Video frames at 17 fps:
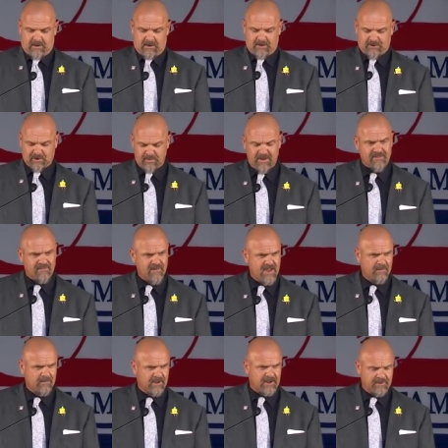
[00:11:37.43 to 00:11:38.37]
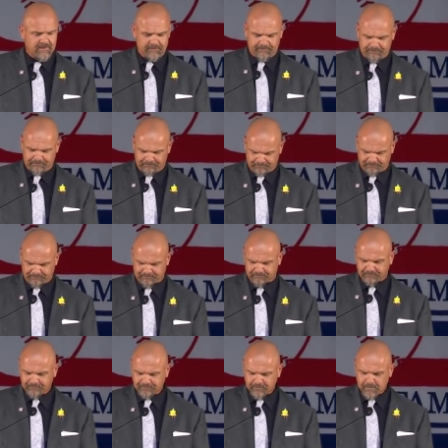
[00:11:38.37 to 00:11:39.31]
And to my family,
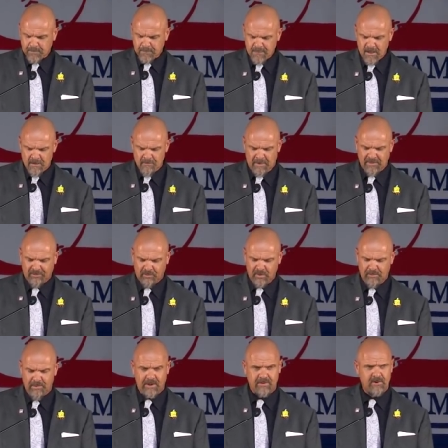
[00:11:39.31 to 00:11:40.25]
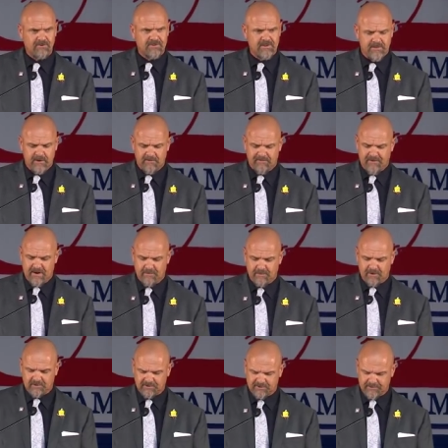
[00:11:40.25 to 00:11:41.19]
my three brothers and their
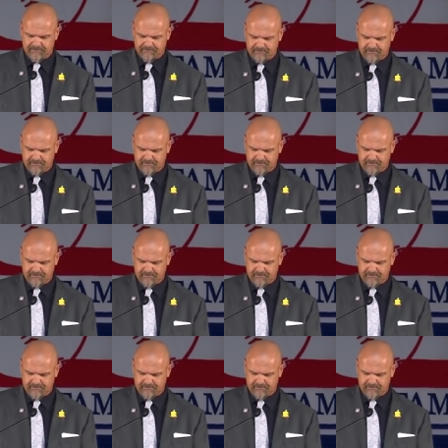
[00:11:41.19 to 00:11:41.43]
families,